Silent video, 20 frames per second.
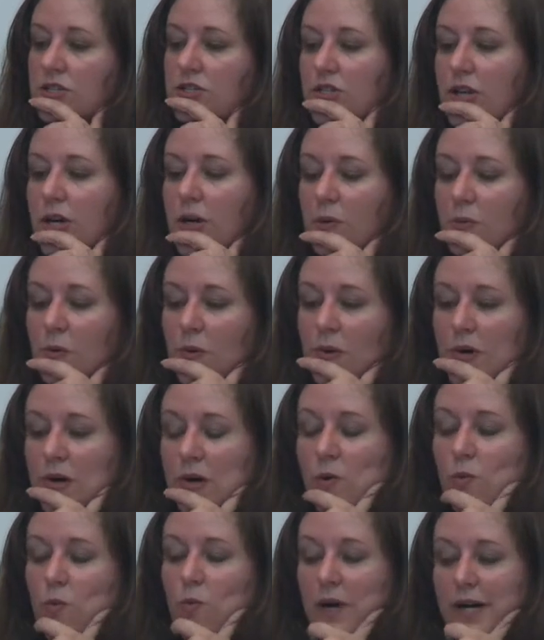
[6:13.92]
So,
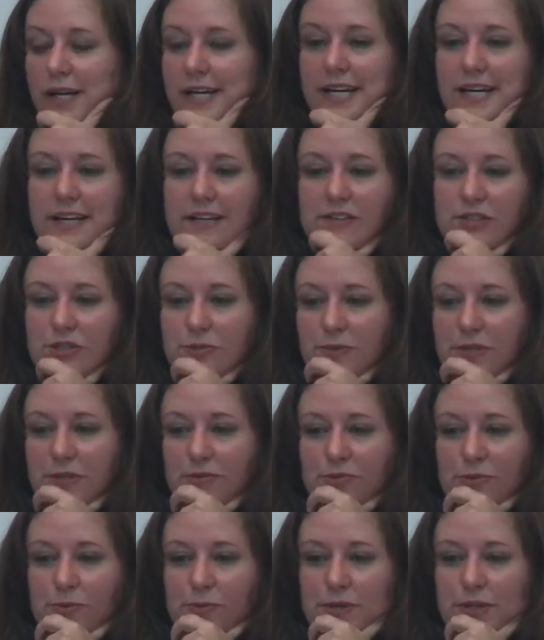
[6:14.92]
what can this
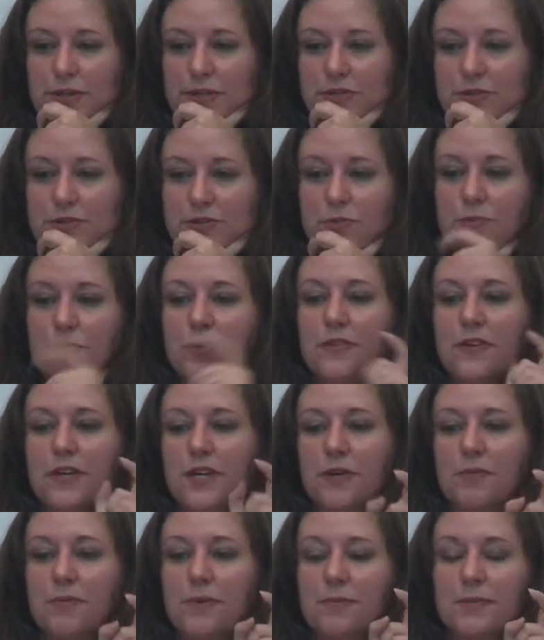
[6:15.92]
mean for workers? Well, the
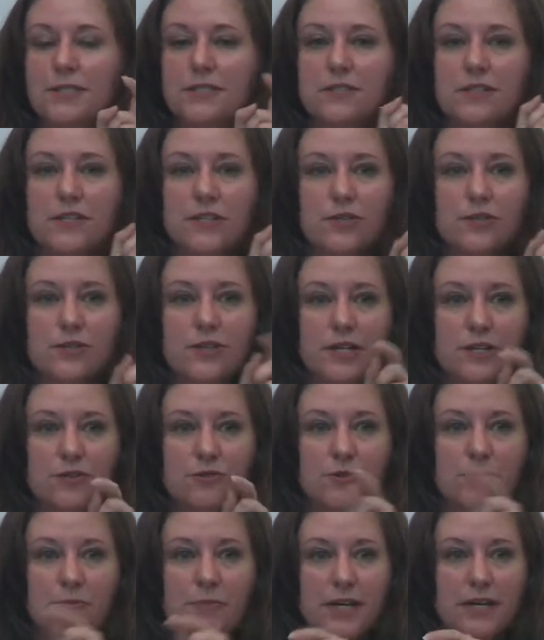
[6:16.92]
commitments that your
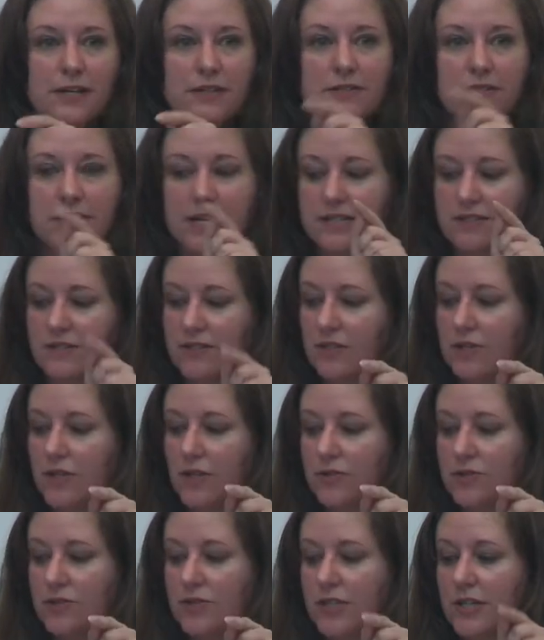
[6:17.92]
country makes as a
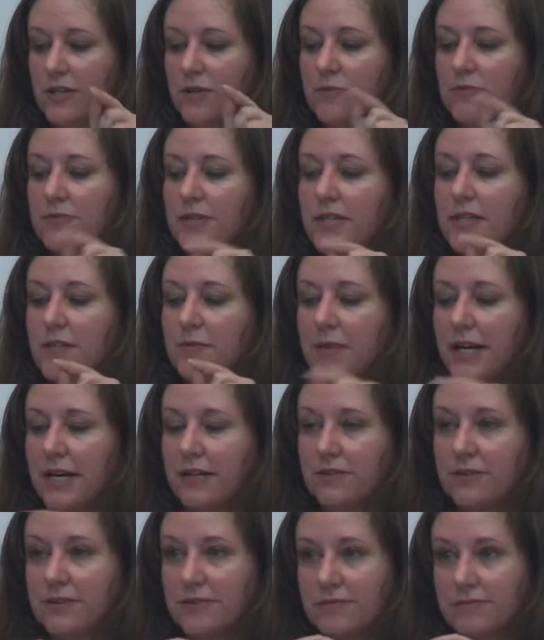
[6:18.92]
negotiator really
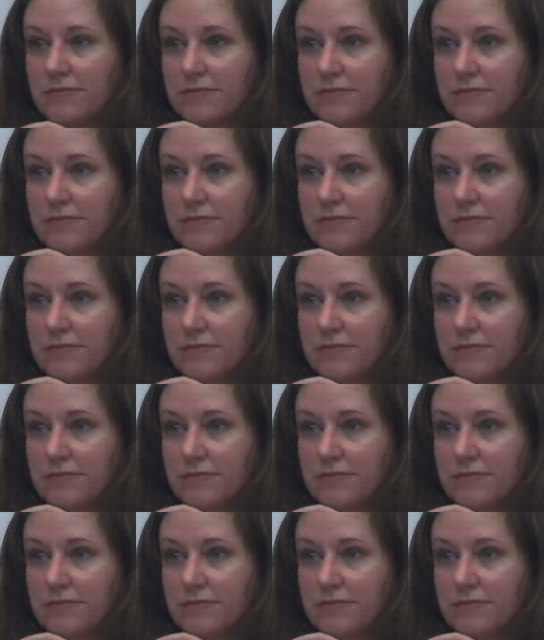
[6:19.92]
matter.